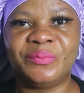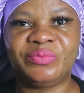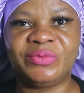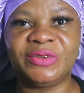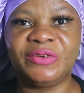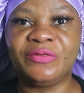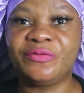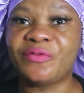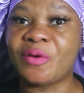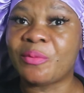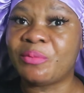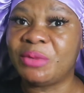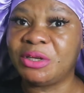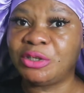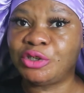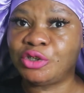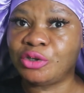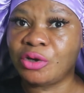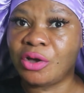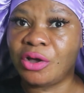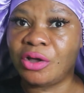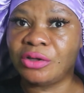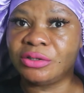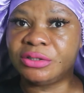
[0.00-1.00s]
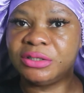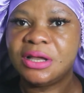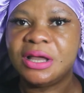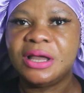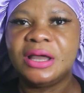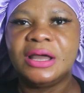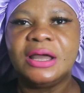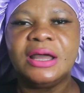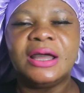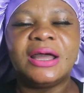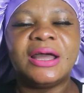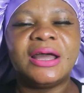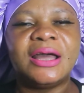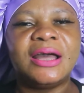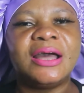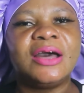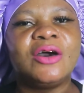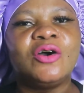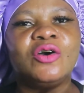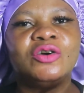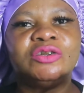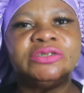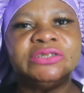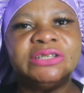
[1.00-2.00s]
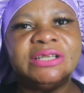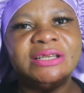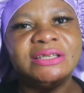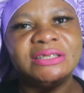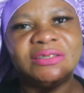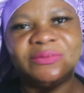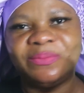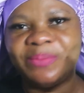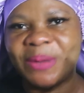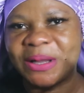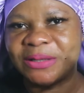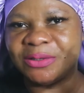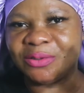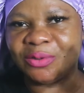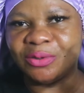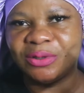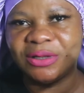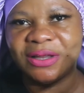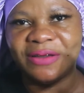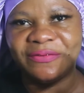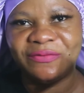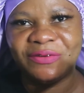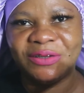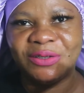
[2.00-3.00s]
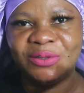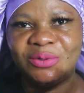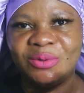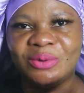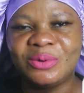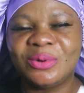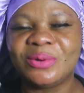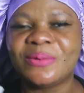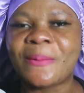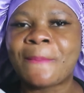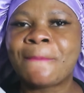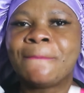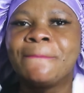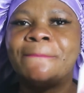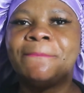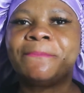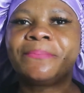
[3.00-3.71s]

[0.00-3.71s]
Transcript: information on this particular video,